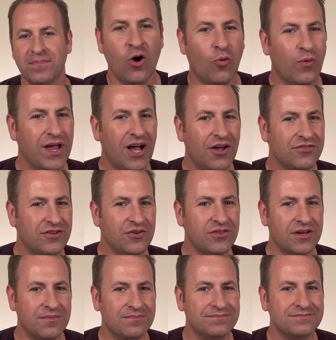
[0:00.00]
We all do
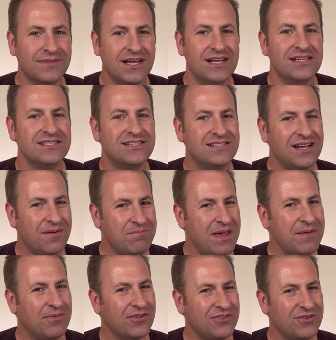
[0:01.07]
them. Some
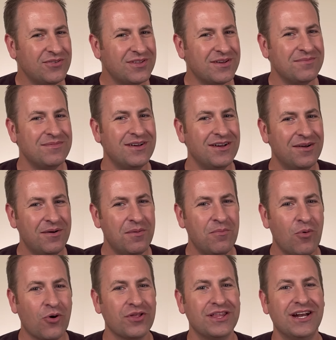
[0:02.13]
people do them
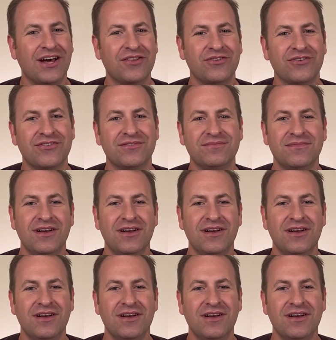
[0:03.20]
more than others.